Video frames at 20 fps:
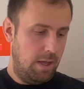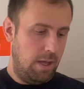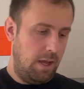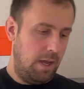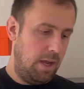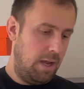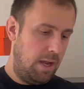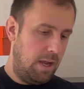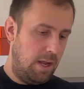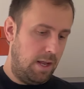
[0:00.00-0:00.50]

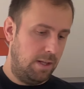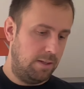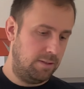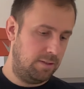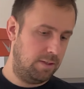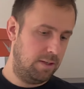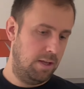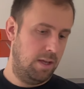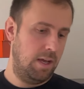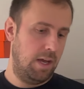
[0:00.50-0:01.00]
And
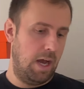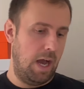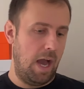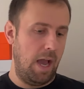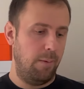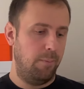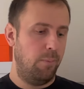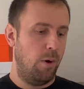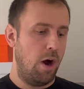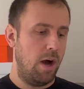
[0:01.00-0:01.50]

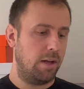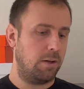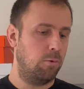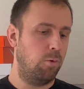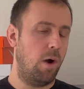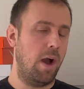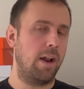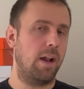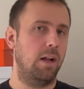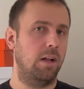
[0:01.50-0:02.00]
I bought
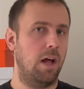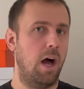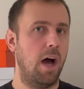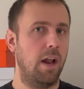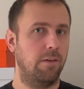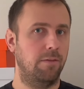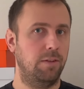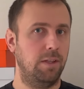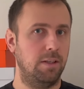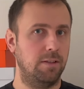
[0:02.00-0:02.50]
quite a lot
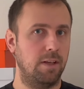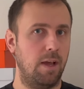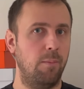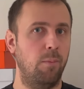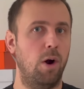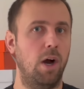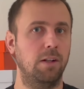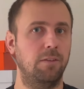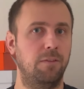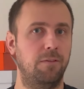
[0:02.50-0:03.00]
of these. I
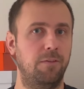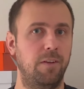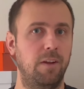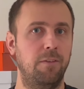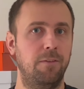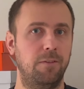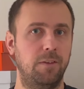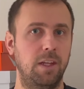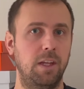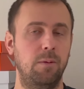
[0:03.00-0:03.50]
bought
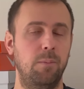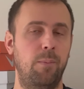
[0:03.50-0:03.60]
15